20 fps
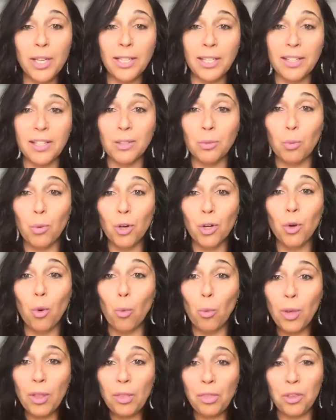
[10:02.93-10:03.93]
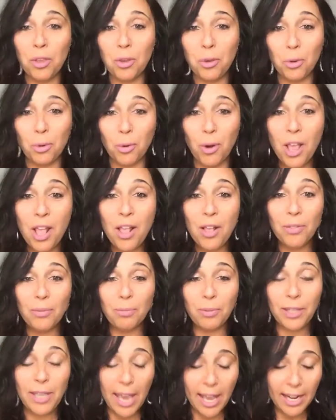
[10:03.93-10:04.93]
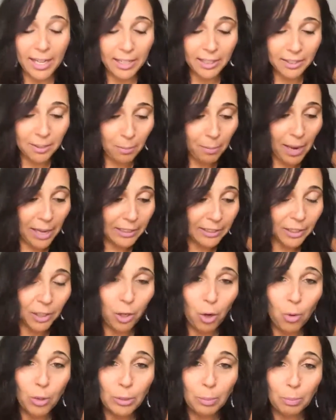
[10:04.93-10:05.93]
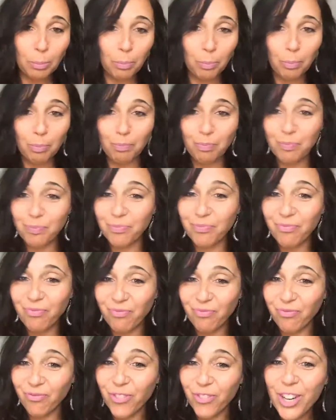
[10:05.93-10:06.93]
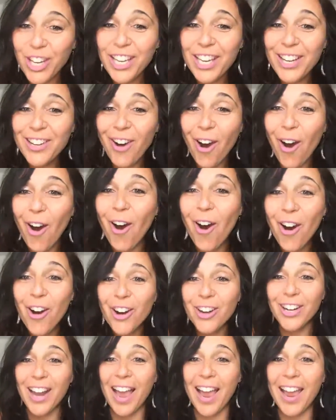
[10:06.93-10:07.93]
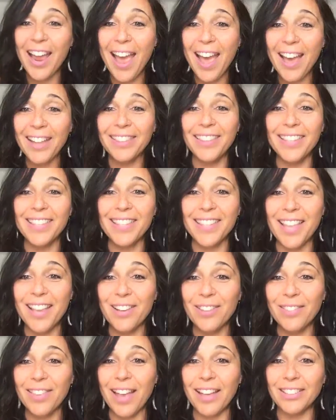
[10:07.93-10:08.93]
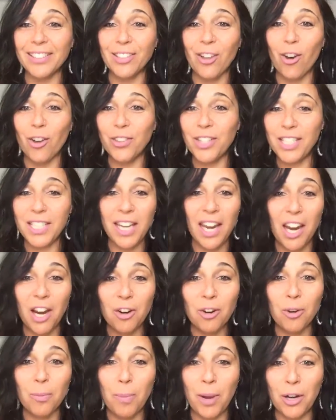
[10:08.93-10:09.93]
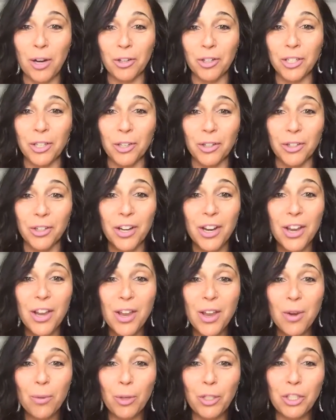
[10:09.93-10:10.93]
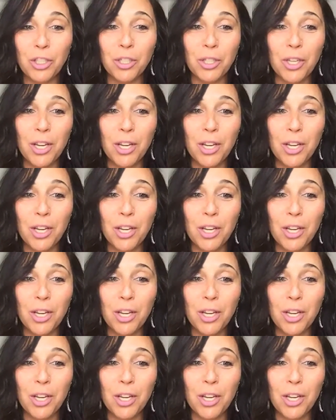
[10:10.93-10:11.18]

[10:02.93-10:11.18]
this work with you. Getting to Mexico was freaking hard. I had this thing that's called the terror barrier, which,